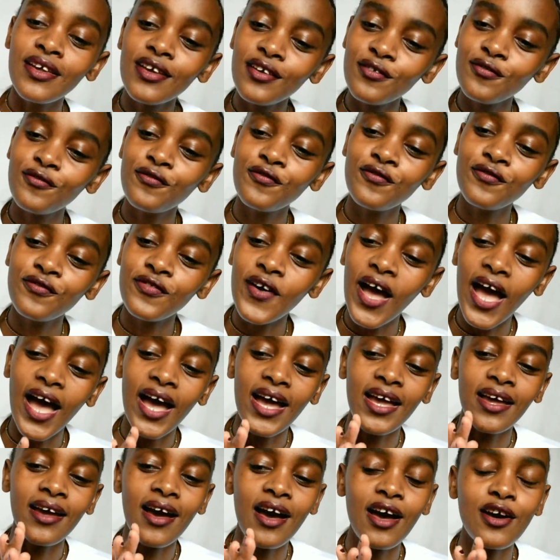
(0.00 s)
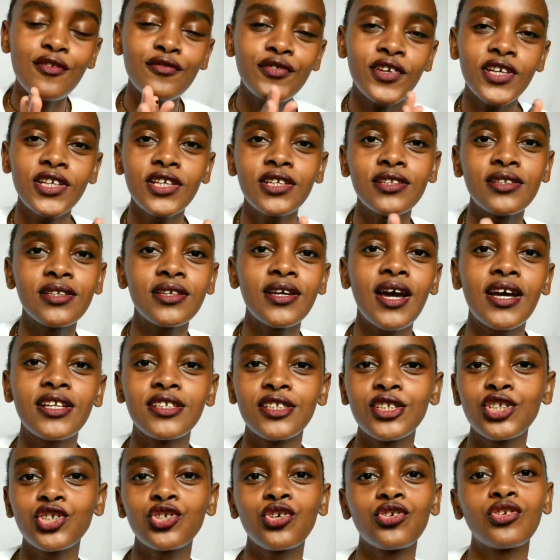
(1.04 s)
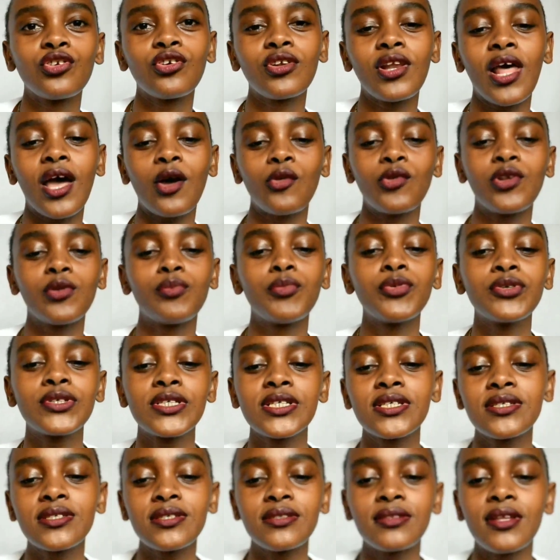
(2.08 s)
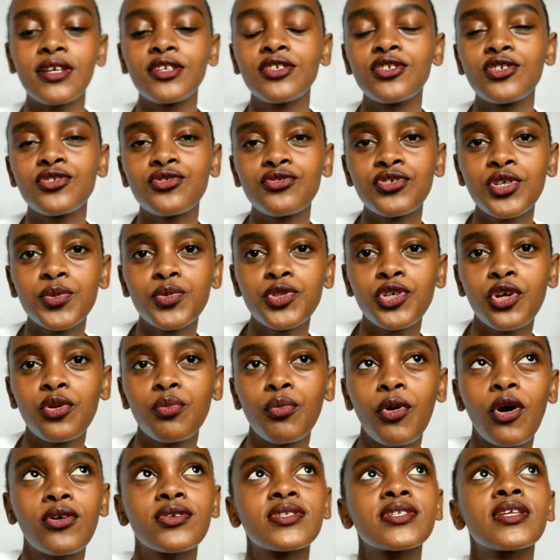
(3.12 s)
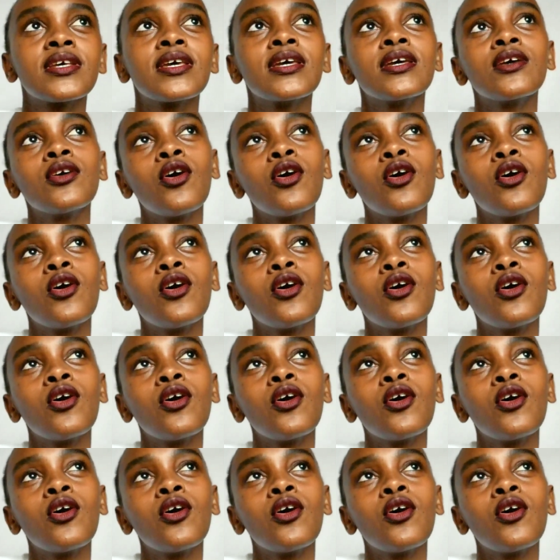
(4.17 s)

If I have anything additional, I will put it in the description box.